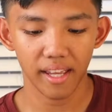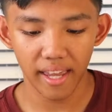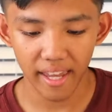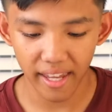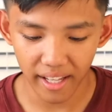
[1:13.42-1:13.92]

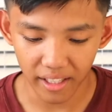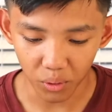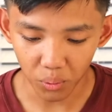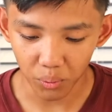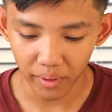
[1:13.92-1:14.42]
and
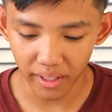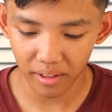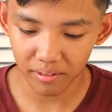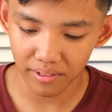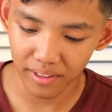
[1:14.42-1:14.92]
oh, we
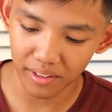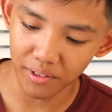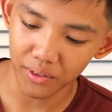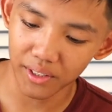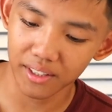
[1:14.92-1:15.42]
have the
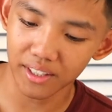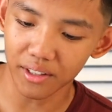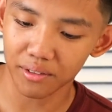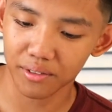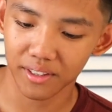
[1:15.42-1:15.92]
phone
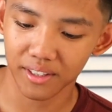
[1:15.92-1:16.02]
itself.